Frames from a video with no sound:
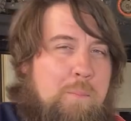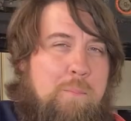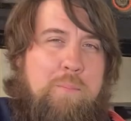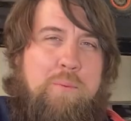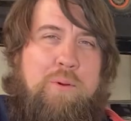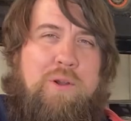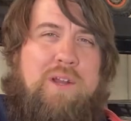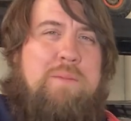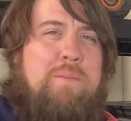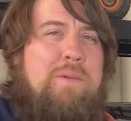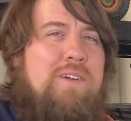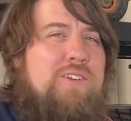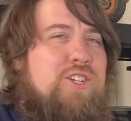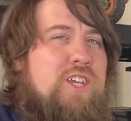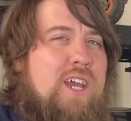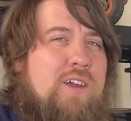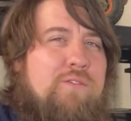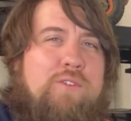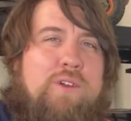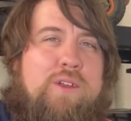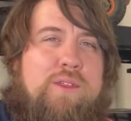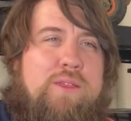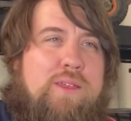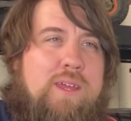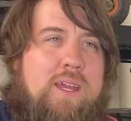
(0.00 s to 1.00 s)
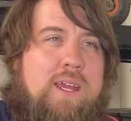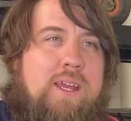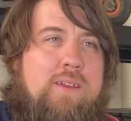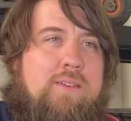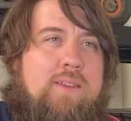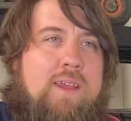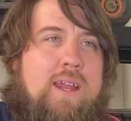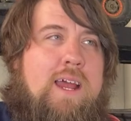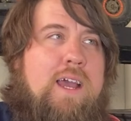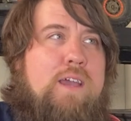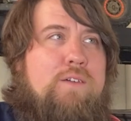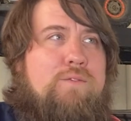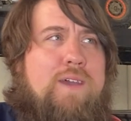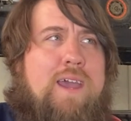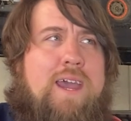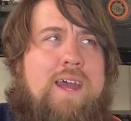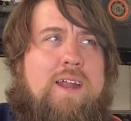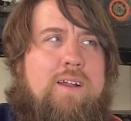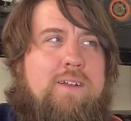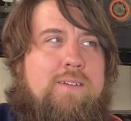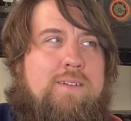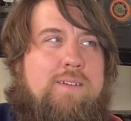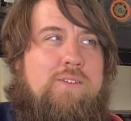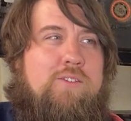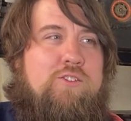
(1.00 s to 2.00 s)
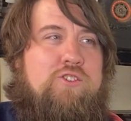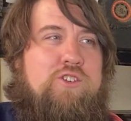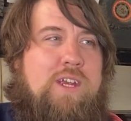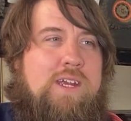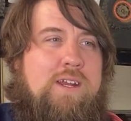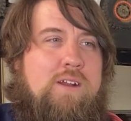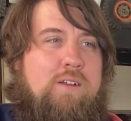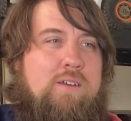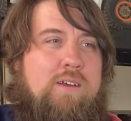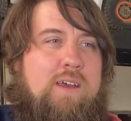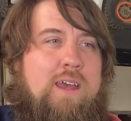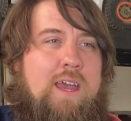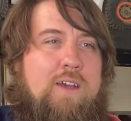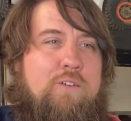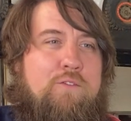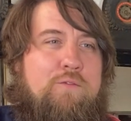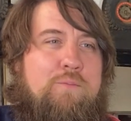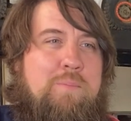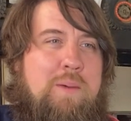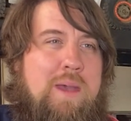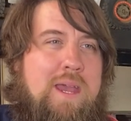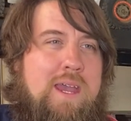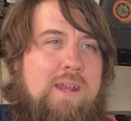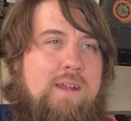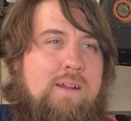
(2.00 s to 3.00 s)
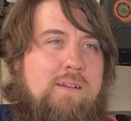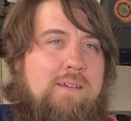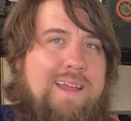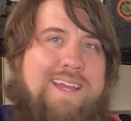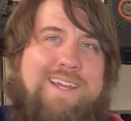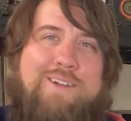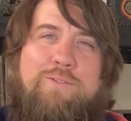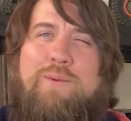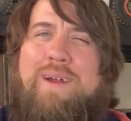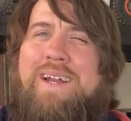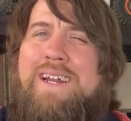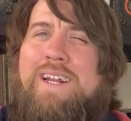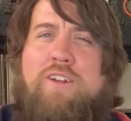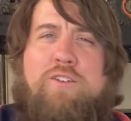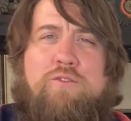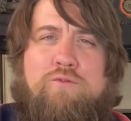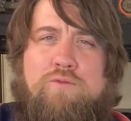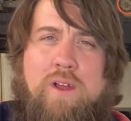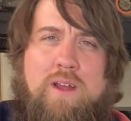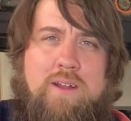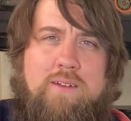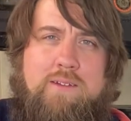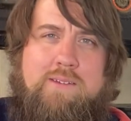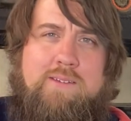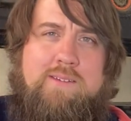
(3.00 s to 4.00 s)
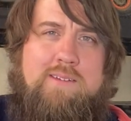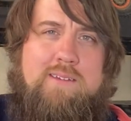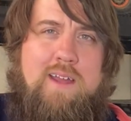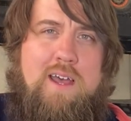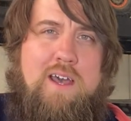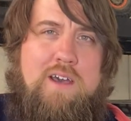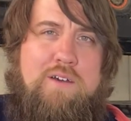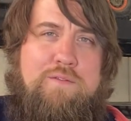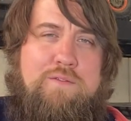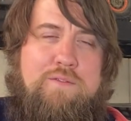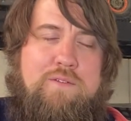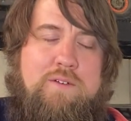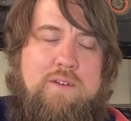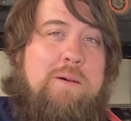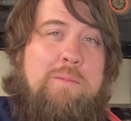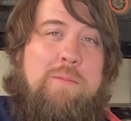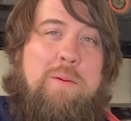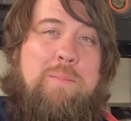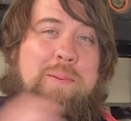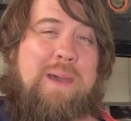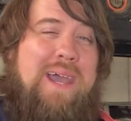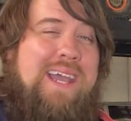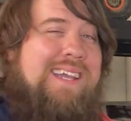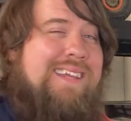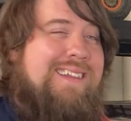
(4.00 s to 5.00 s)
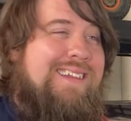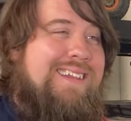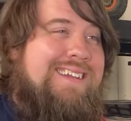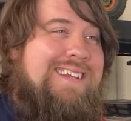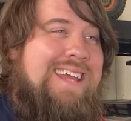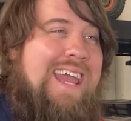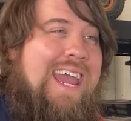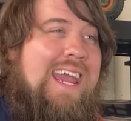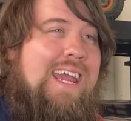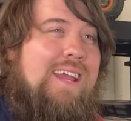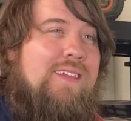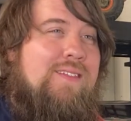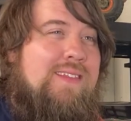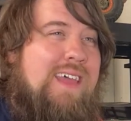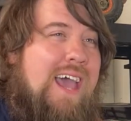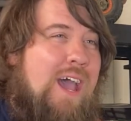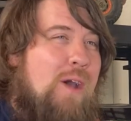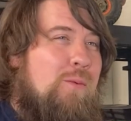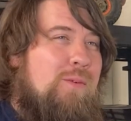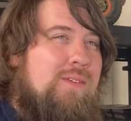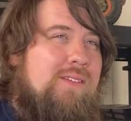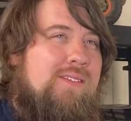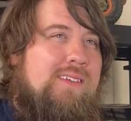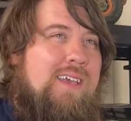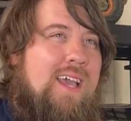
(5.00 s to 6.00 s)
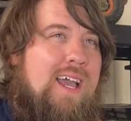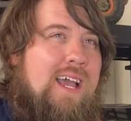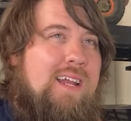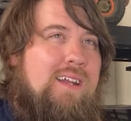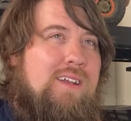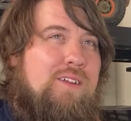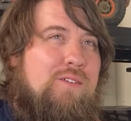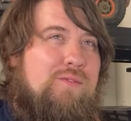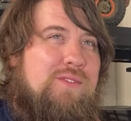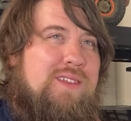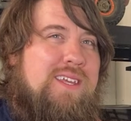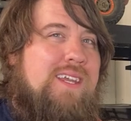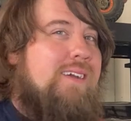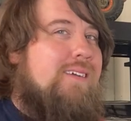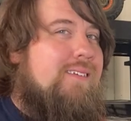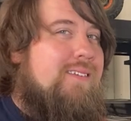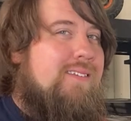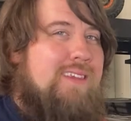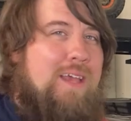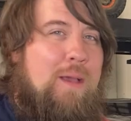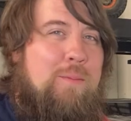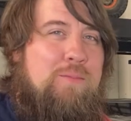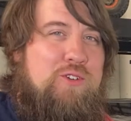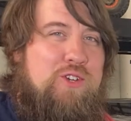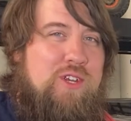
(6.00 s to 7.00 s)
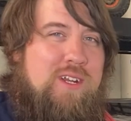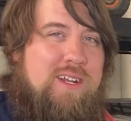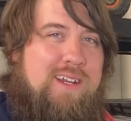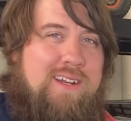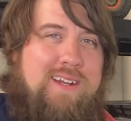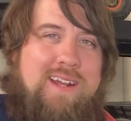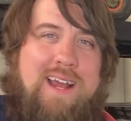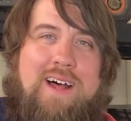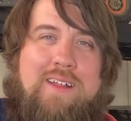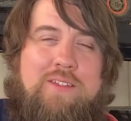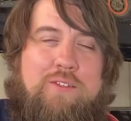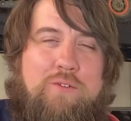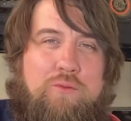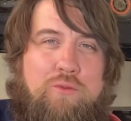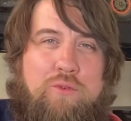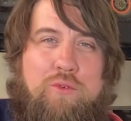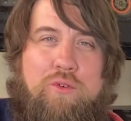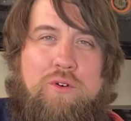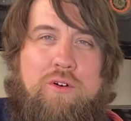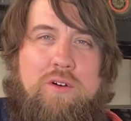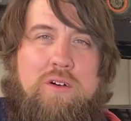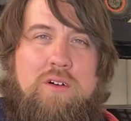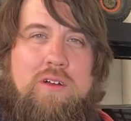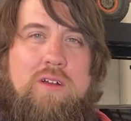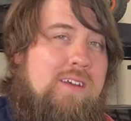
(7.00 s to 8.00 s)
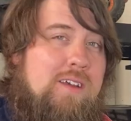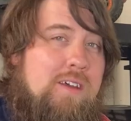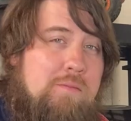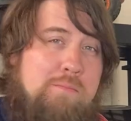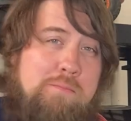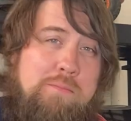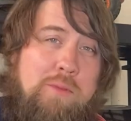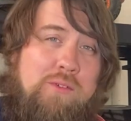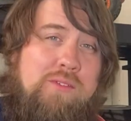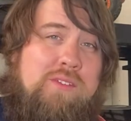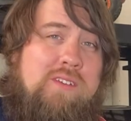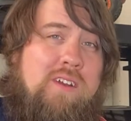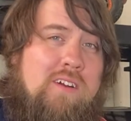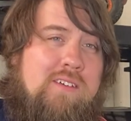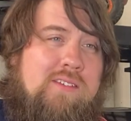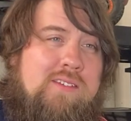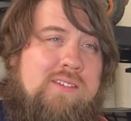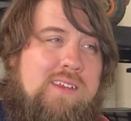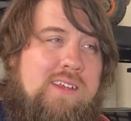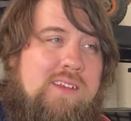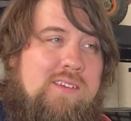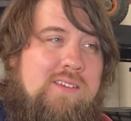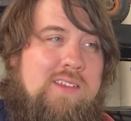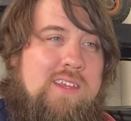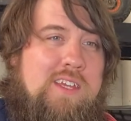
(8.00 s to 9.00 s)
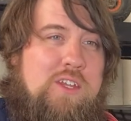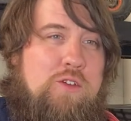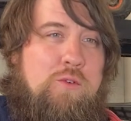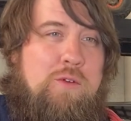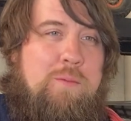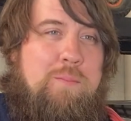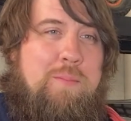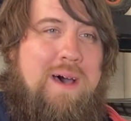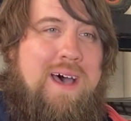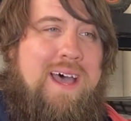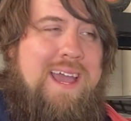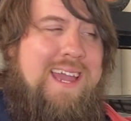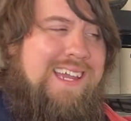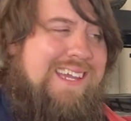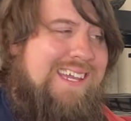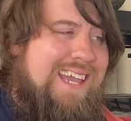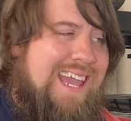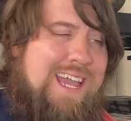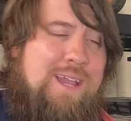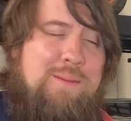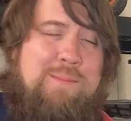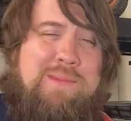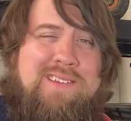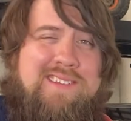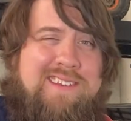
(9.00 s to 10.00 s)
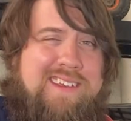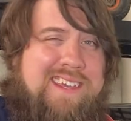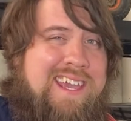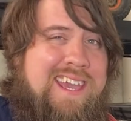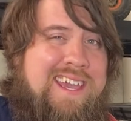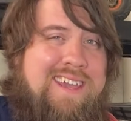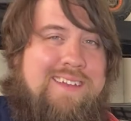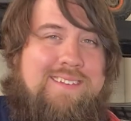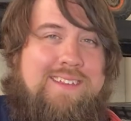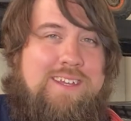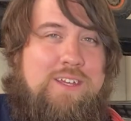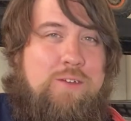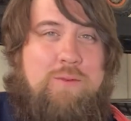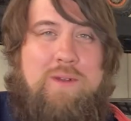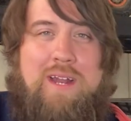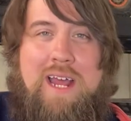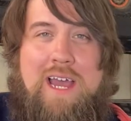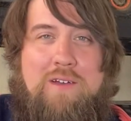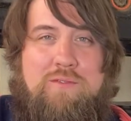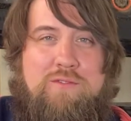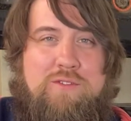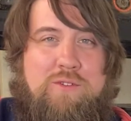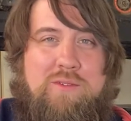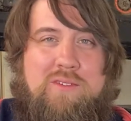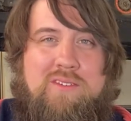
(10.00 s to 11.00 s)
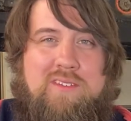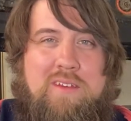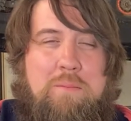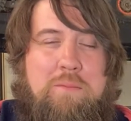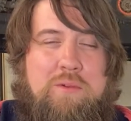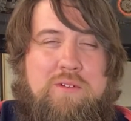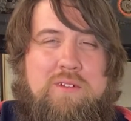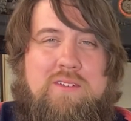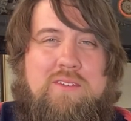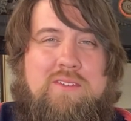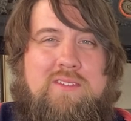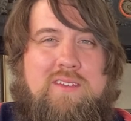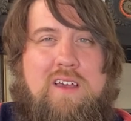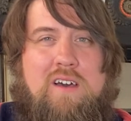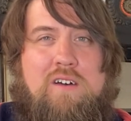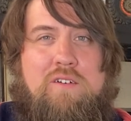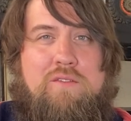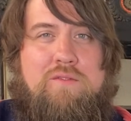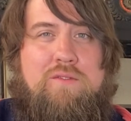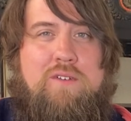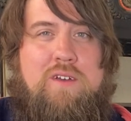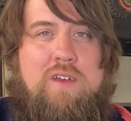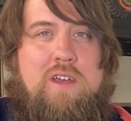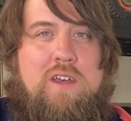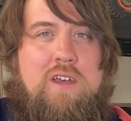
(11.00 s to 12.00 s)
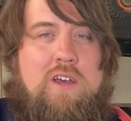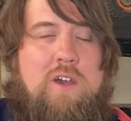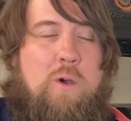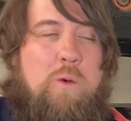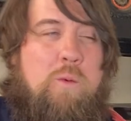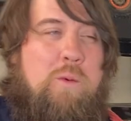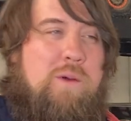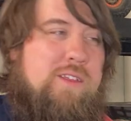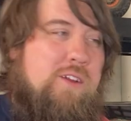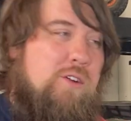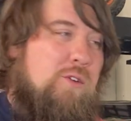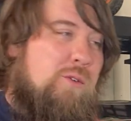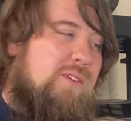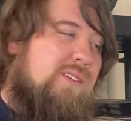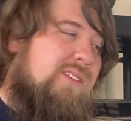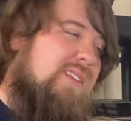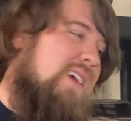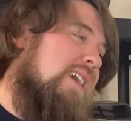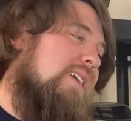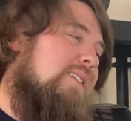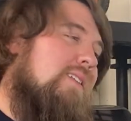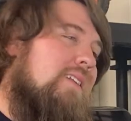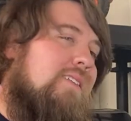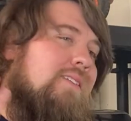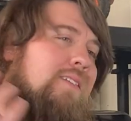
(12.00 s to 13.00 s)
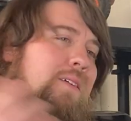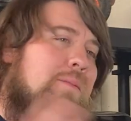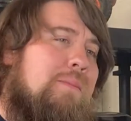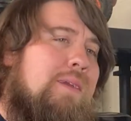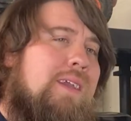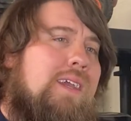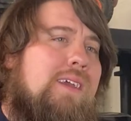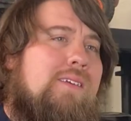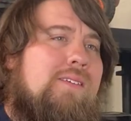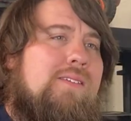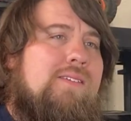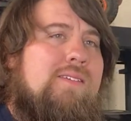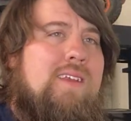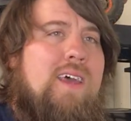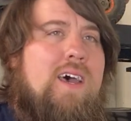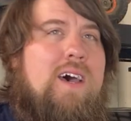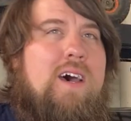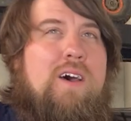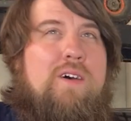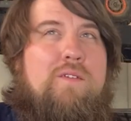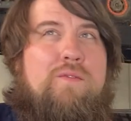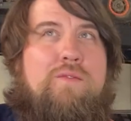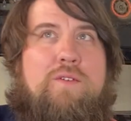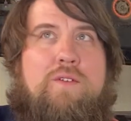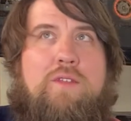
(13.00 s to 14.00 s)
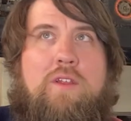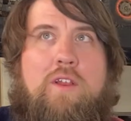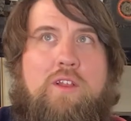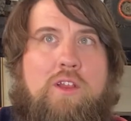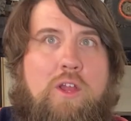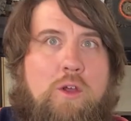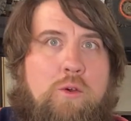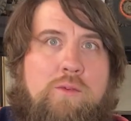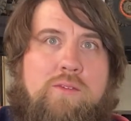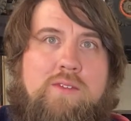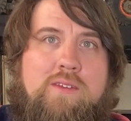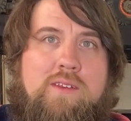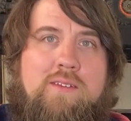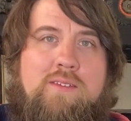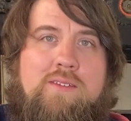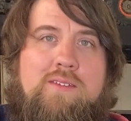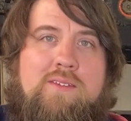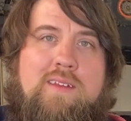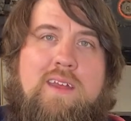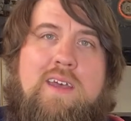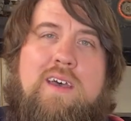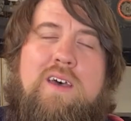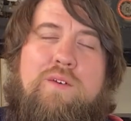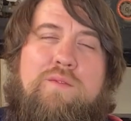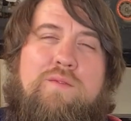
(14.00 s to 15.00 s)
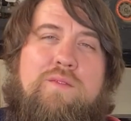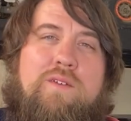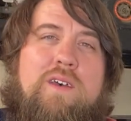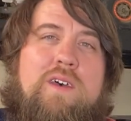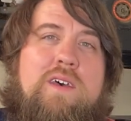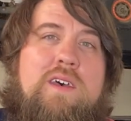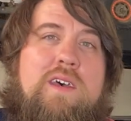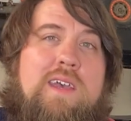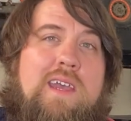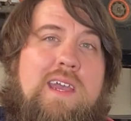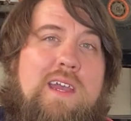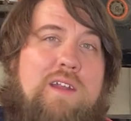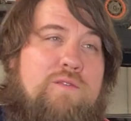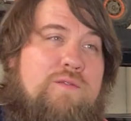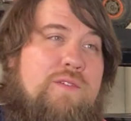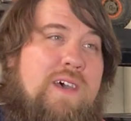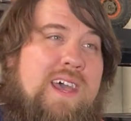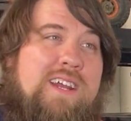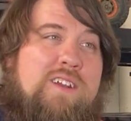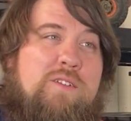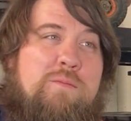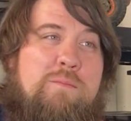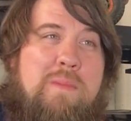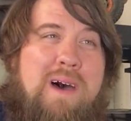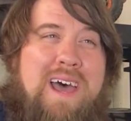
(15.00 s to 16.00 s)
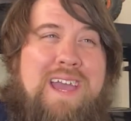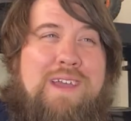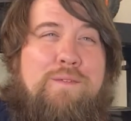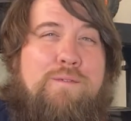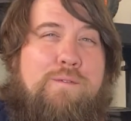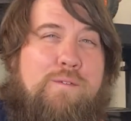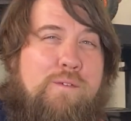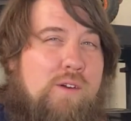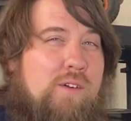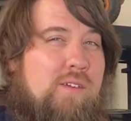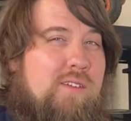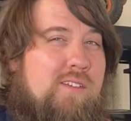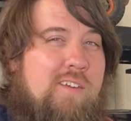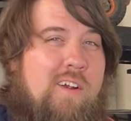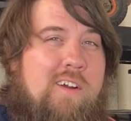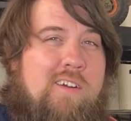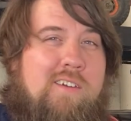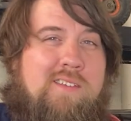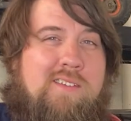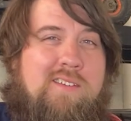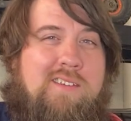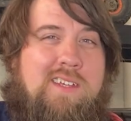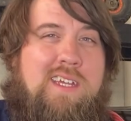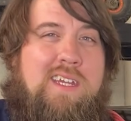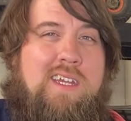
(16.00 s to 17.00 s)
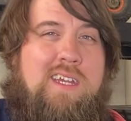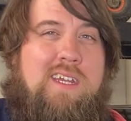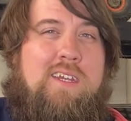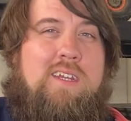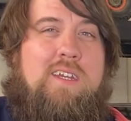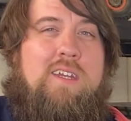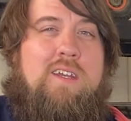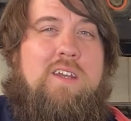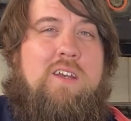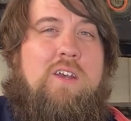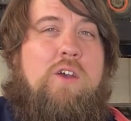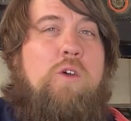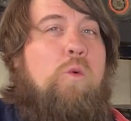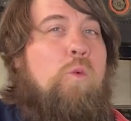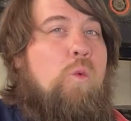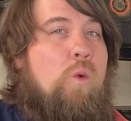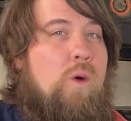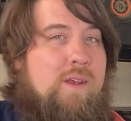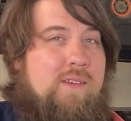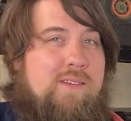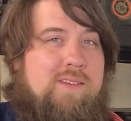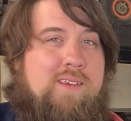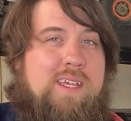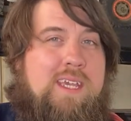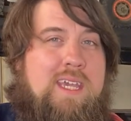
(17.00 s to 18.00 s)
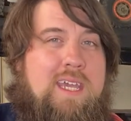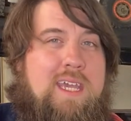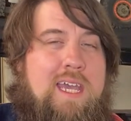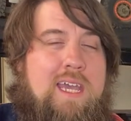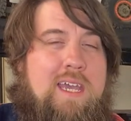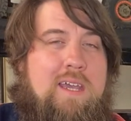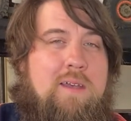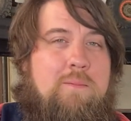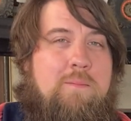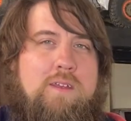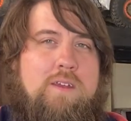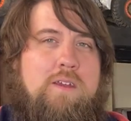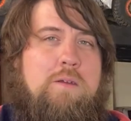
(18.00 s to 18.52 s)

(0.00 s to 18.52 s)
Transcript: Pretty much everything that I've had on this channel have been like ready to run stuff. But back in the day, that was kind of the exception and not the rule. Most RCs that you would buy came as a kit that you would have to assemble yourself whether it was like the Tamiya stuff or the Losi stuff. In fact, my first RC was a kit.